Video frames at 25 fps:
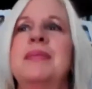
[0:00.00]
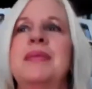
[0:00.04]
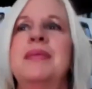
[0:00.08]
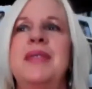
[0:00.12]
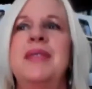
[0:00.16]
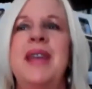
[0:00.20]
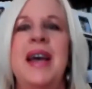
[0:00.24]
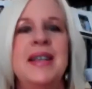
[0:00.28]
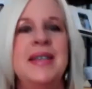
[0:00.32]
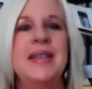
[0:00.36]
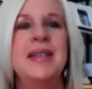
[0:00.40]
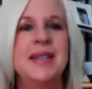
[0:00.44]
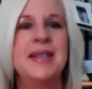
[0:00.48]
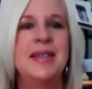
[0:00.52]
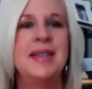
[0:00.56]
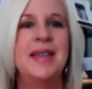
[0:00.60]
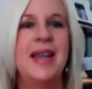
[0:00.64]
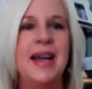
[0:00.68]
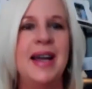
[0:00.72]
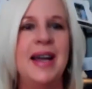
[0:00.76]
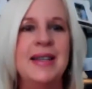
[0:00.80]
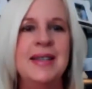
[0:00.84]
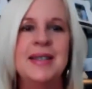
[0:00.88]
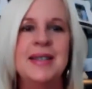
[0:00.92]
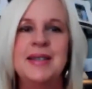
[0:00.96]
that's
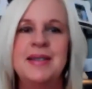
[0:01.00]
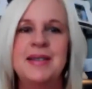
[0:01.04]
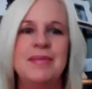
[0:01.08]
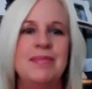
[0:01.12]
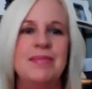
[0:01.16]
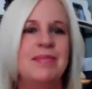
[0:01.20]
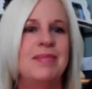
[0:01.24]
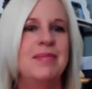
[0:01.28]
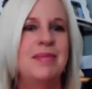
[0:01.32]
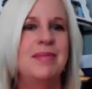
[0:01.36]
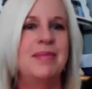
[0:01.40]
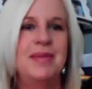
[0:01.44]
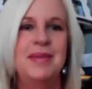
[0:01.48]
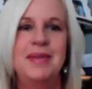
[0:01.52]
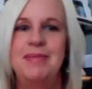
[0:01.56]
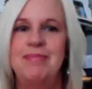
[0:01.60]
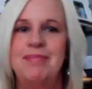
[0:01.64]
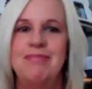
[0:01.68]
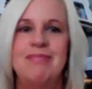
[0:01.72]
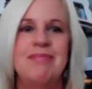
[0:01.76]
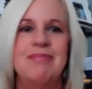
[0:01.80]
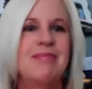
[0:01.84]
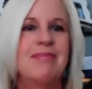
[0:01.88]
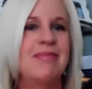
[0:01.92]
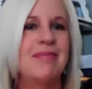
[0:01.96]
that's
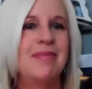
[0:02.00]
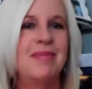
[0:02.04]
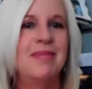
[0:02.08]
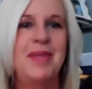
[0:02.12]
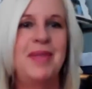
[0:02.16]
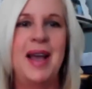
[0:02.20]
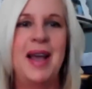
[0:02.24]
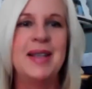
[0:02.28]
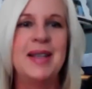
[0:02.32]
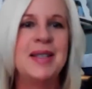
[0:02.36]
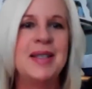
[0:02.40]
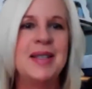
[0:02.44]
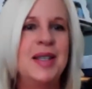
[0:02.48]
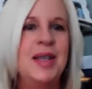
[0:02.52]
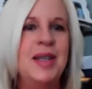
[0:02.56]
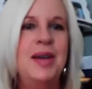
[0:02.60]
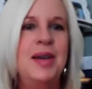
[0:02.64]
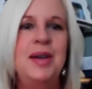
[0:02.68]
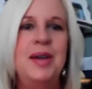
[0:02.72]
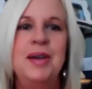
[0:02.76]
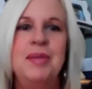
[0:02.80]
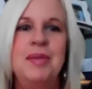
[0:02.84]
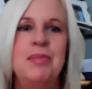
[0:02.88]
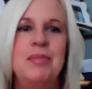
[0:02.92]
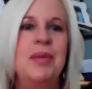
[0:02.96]
that's the
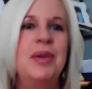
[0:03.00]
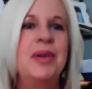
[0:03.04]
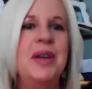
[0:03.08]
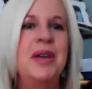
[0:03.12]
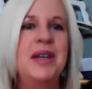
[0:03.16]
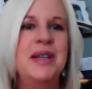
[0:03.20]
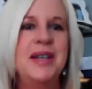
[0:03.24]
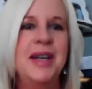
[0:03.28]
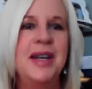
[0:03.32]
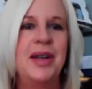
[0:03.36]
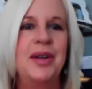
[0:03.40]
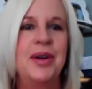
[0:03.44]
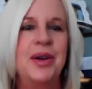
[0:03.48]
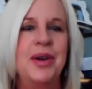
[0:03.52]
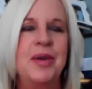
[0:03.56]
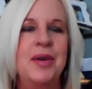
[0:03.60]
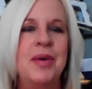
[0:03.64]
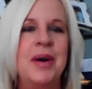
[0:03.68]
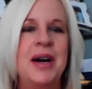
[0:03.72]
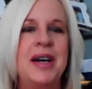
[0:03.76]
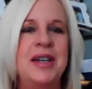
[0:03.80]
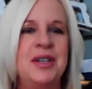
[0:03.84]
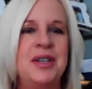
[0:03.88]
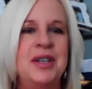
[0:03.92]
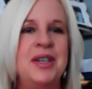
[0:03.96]
million dollar question.
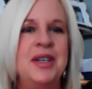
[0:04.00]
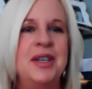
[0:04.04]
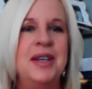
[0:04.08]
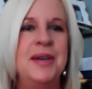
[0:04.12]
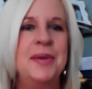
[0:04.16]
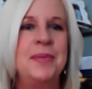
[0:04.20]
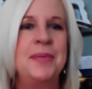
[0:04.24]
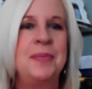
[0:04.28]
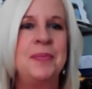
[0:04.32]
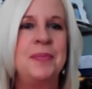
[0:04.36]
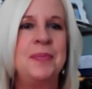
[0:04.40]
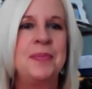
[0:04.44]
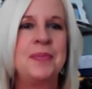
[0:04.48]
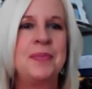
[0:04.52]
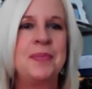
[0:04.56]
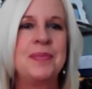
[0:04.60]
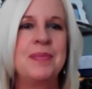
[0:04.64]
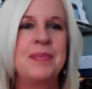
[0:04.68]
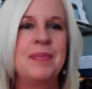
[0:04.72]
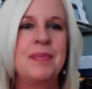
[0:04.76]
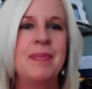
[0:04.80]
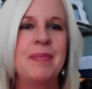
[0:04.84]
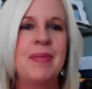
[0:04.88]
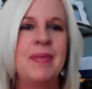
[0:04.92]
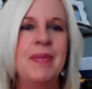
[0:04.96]

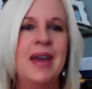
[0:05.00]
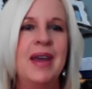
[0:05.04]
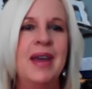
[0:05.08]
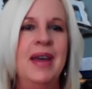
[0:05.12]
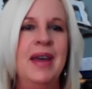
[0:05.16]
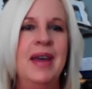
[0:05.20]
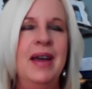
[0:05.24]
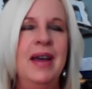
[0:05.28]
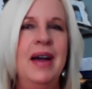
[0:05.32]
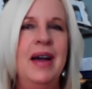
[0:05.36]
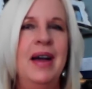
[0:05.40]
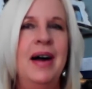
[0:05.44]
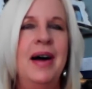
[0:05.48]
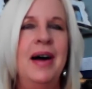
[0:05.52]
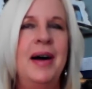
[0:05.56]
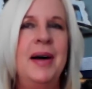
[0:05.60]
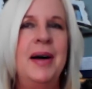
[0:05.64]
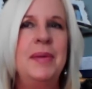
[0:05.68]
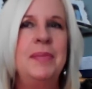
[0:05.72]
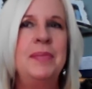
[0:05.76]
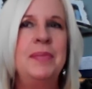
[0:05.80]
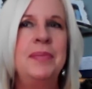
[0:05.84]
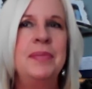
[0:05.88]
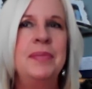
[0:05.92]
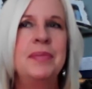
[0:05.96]
Um, I think
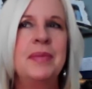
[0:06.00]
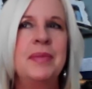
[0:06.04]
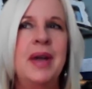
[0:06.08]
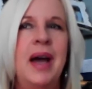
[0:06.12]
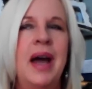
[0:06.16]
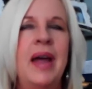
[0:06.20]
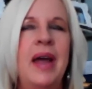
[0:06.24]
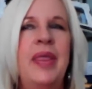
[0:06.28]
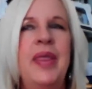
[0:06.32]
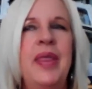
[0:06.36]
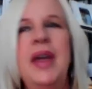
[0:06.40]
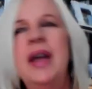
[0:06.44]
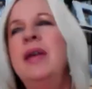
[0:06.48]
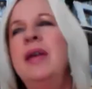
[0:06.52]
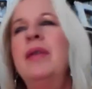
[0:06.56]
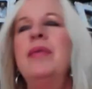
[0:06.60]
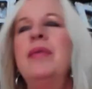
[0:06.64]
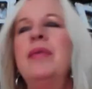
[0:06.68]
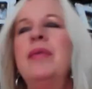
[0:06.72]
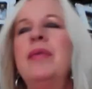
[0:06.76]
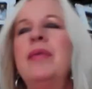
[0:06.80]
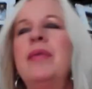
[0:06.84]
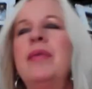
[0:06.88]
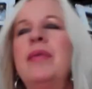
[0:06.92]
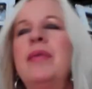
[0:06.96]
first of all,
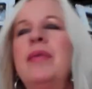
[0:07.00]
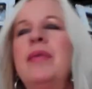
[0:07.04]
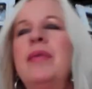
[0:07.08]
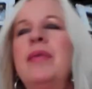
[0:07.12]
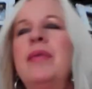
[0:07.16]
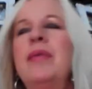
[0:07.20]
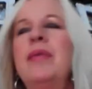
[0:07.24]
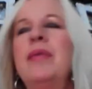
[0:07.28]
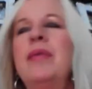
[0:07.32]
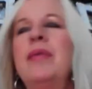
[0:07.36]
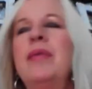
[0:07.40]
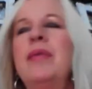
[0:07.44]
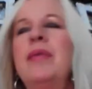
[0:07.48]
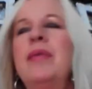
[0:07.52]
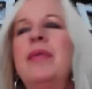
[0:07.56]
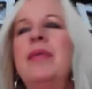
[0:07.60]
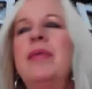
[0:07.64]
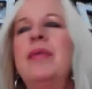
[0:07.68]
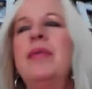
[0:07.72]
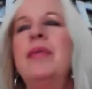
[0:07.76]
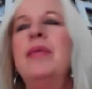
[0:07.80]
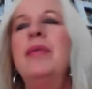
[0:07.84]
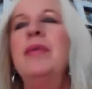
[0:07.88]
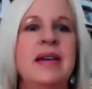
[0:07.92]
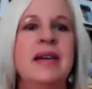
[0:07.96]
it is
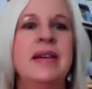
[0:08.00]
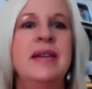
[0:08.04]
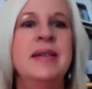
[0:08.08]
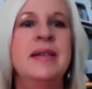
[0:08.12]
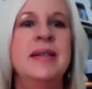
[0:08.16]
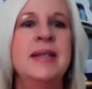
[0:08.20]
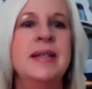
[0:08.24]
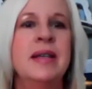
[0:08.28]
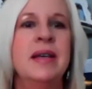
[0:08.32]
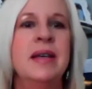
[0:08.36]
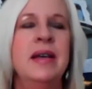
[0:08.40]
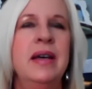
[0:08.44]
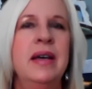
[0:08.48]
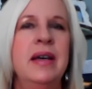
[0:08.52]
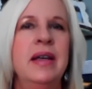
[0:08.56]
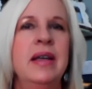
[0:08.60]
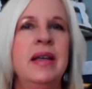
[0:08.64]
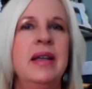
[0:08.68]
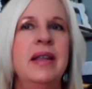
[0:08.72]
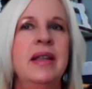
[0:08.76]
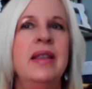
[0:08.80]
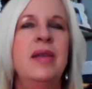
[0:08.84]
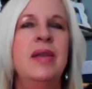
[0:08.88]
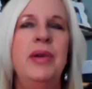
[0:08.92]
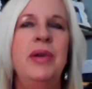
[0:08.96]
the ability
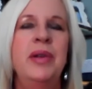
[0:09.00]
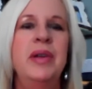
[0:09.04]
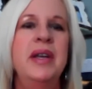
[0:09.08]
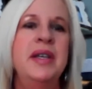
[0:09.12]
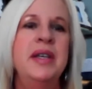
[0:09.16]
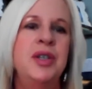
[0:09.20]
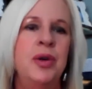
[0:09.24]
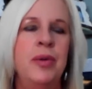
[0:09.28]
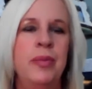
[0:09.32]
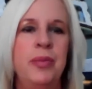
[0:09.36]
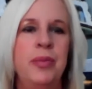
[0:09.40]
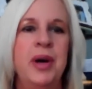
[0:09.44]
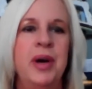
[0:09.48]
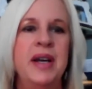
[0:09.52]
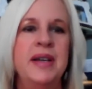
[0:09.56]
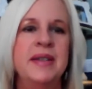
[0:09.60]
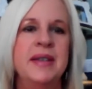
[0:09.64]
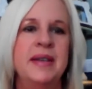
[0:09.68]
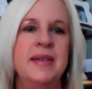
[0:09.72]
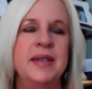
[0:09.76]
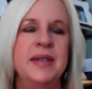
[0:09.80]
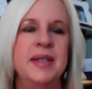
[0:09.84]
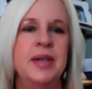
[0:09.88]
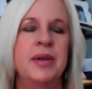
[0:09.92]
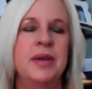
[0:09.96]
to embrace
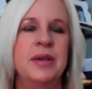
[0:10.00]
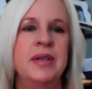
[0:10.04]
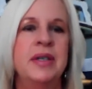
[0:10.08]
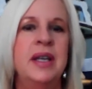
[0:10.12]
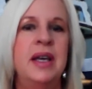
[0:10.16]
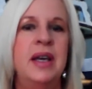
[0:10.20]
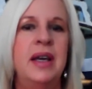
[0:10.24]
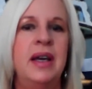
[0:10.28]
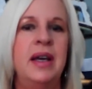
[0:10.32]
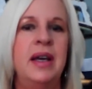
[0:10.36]
uncertainty.